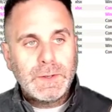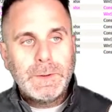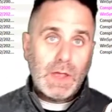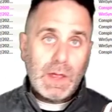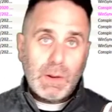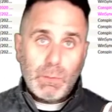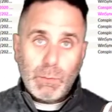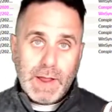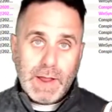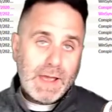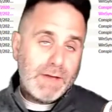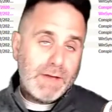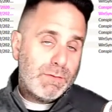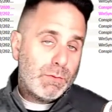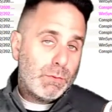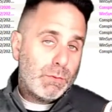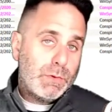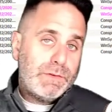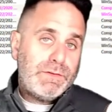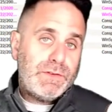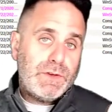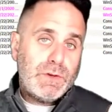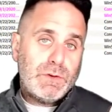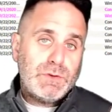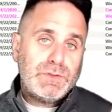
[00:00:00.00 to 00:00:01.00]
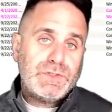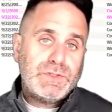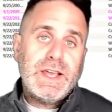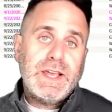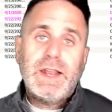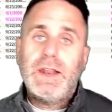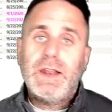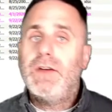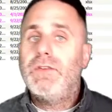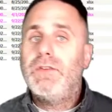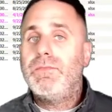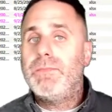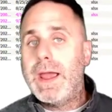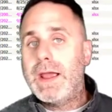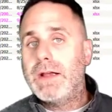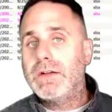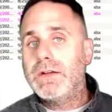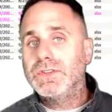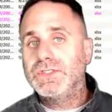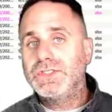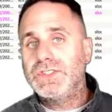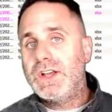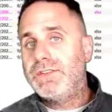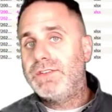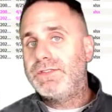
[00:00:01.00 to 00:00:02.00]
And we have a review set of
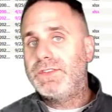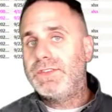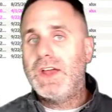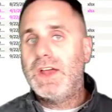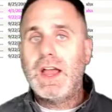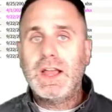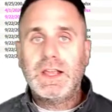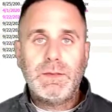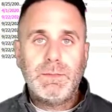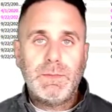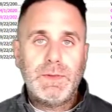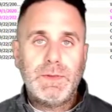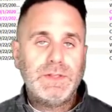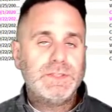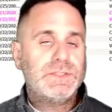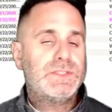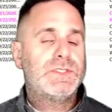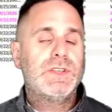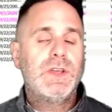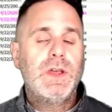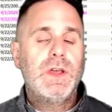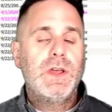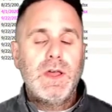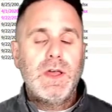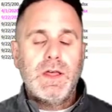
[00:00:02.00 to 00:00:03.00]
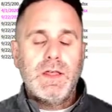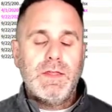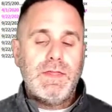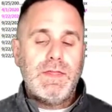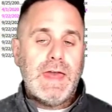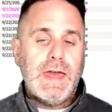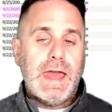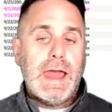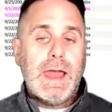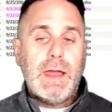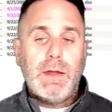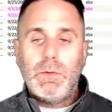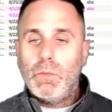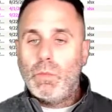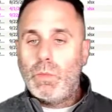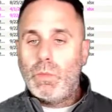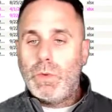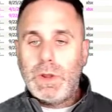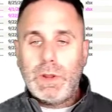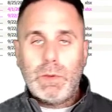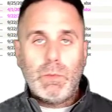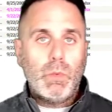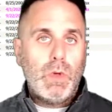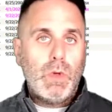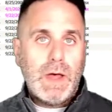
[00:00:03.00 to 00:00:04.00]
Microsoft documents that
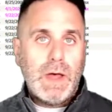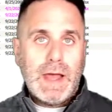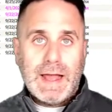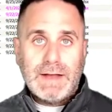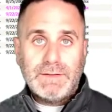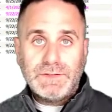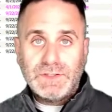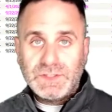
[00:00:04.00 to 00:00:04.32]
we will have